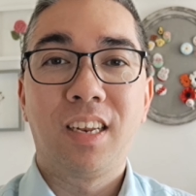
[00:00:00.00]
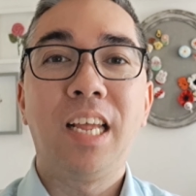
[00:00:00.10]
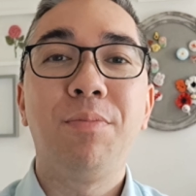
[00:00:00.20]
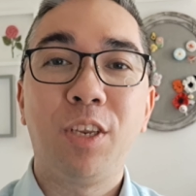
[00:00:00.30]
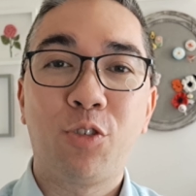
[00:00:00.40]

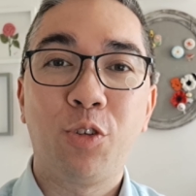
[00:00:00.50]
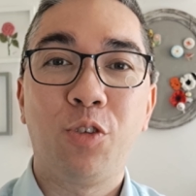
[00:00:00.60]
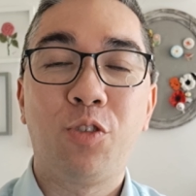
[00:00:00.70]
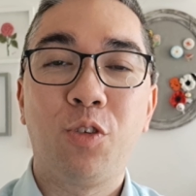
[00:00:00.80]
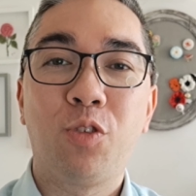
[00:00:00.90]
Let me
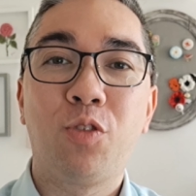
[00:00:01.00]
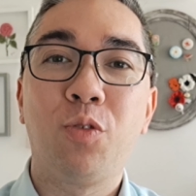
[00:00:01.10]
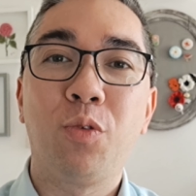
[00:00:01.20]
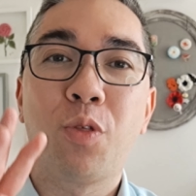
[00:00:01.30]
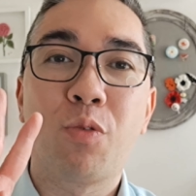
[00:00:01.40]
introduce you
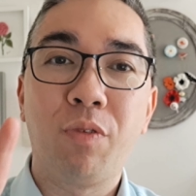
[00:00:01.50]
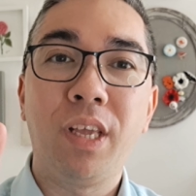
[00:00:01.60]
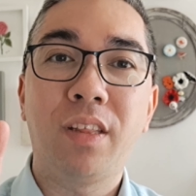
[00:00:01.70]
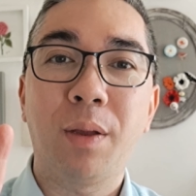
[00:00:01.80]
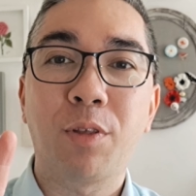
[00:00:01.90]
to
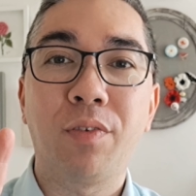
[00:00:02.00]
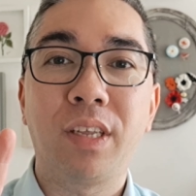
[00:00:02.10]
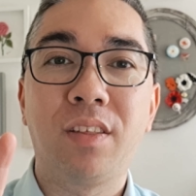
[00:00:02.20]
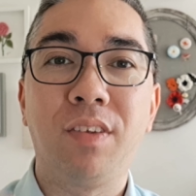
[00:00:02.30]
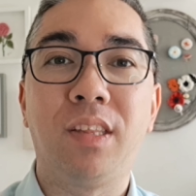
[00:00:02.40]
3 types of
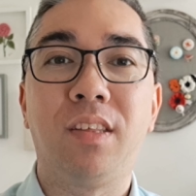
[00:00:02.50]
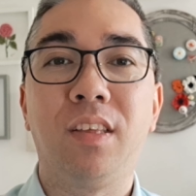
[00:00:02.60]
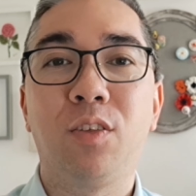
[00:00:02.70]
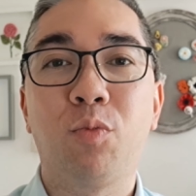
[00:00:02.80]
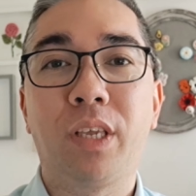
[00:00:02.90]

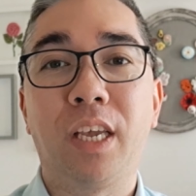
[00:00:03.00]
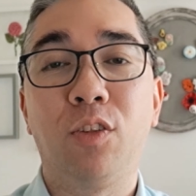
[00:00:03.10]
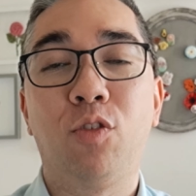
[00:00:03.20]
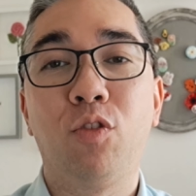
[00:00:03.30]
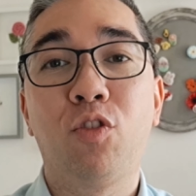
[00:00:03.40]
activities we
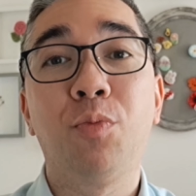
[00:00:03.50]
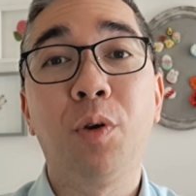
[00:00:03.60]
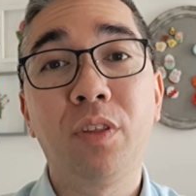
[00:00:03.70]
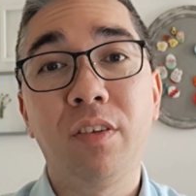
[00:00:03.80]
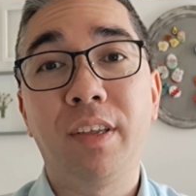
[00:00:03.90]
can do to
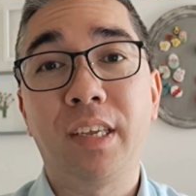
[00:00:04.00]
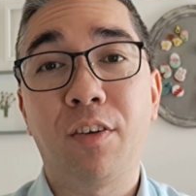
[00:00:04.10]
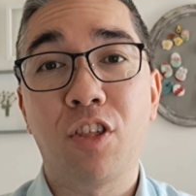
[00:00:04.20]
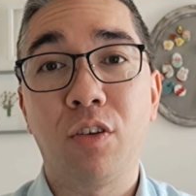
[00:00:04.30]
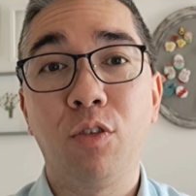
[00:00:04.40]
motivate
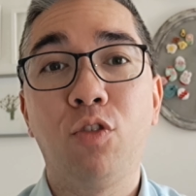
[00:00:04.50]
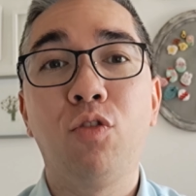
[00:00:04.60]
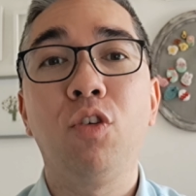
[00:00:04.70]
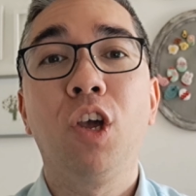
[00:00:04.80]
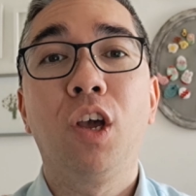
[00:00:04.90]
our children
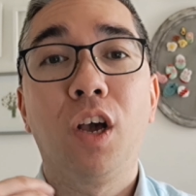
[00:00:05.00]
to